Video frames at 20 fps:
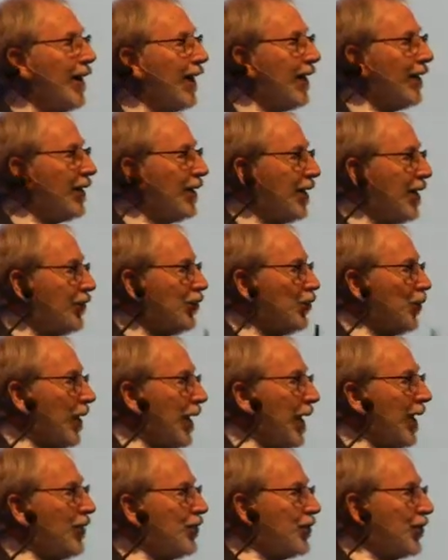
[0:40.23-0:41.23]
and gives you an
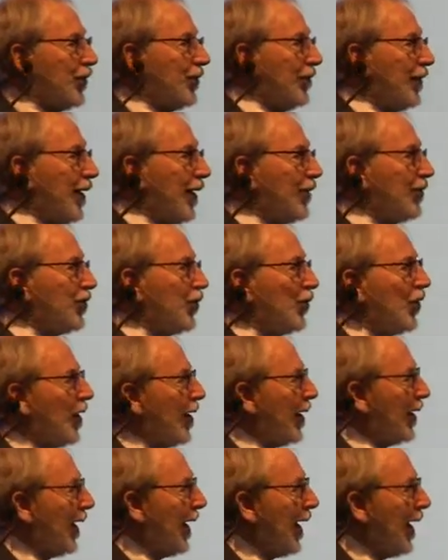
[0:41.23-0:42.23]
answer. And so
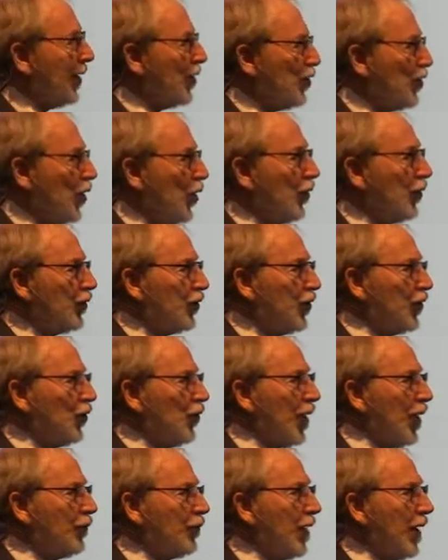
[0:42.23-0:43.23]
I can't show it to
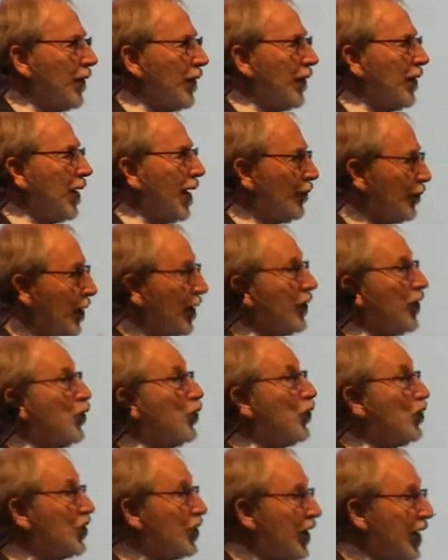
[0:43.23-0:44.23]
you. I'd rather
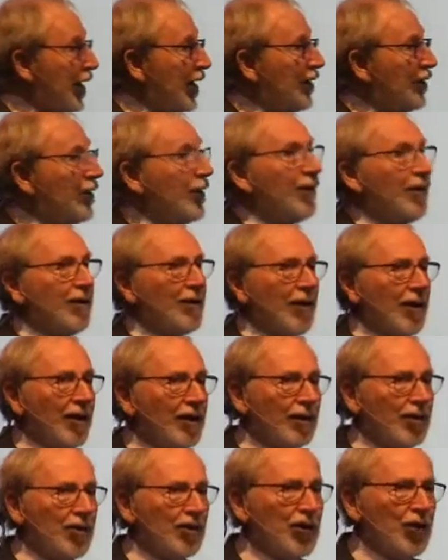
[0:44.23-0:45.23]
you see
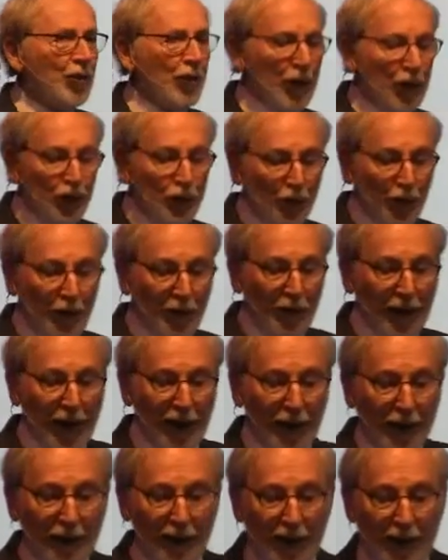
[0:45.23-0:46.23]
it to see what it's all
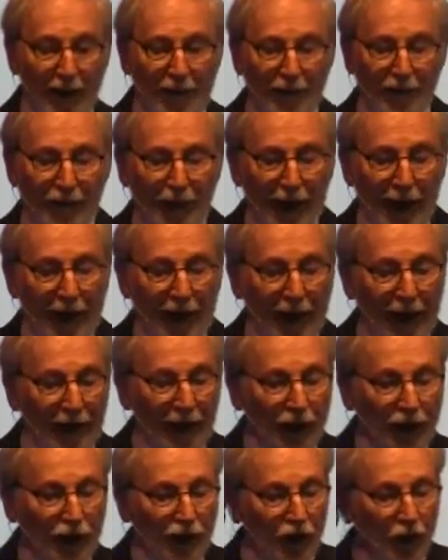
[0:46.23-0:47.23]
about.
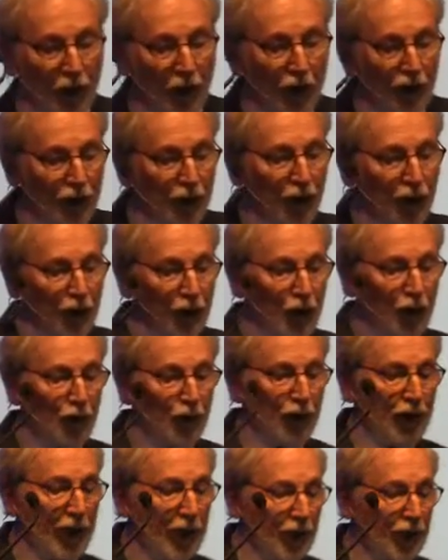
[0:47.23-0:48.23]
And this is also
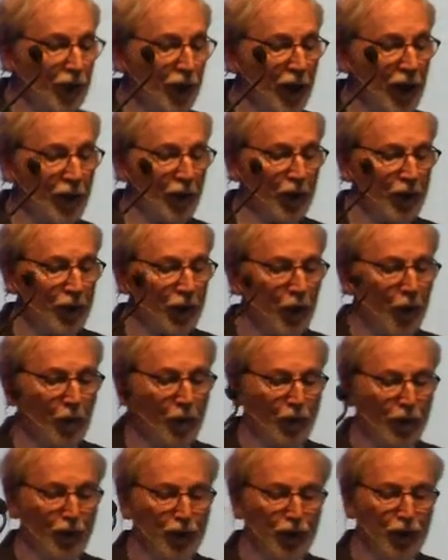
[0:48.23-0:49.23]
used inside of what's
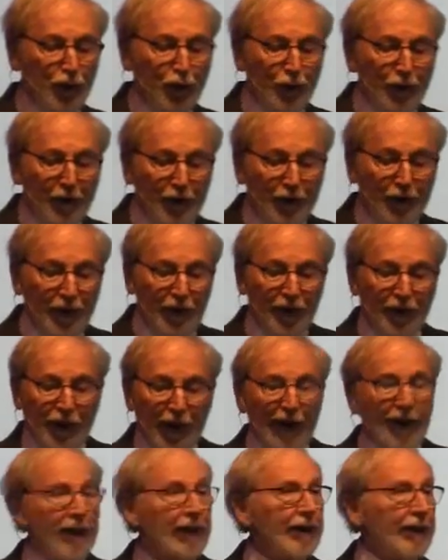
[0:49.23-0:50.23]
called
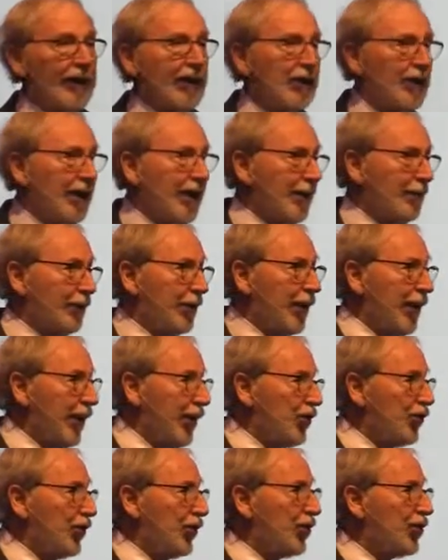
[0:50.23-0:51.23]
prescriptive analytical
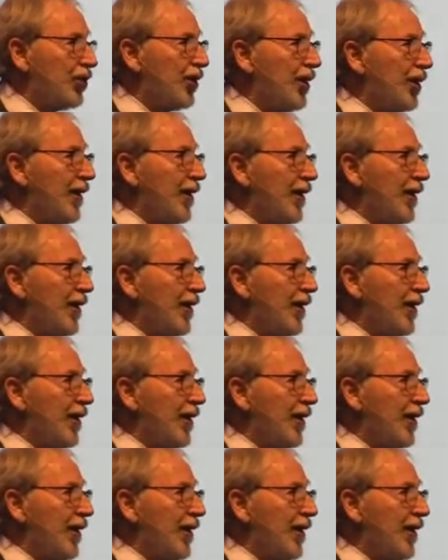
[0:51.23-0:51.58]
applications.